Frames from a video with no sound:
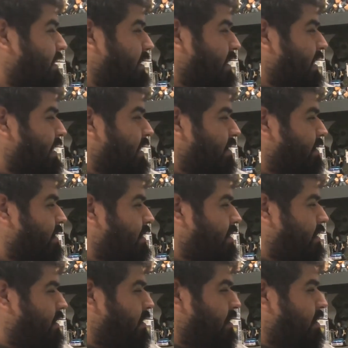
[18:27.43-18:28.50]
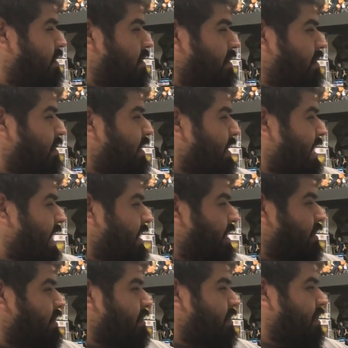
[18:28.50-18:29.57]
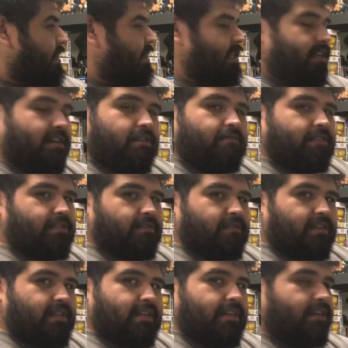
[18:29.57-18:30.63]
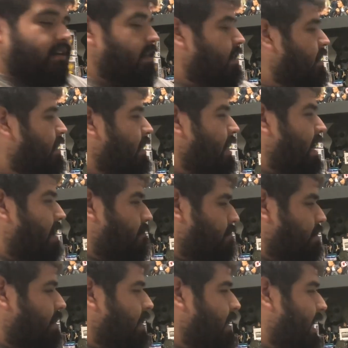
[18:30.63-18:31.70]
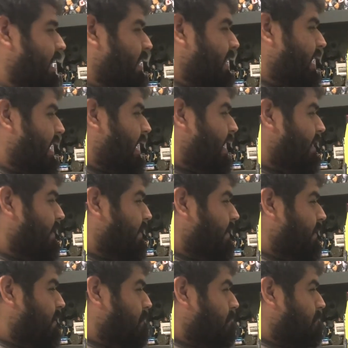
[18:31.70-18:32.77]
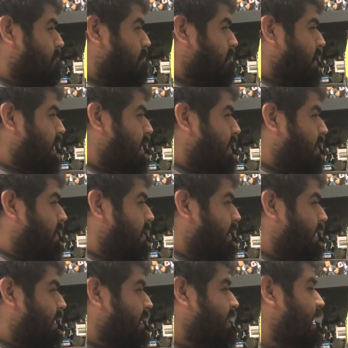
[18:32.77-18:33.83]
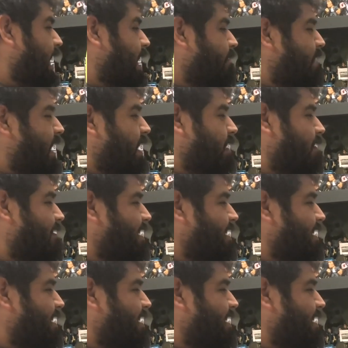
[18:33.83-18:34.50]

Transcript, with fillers: look at the look at that. It looks clear, crystal clear. I really like that. You know, it doesn't have that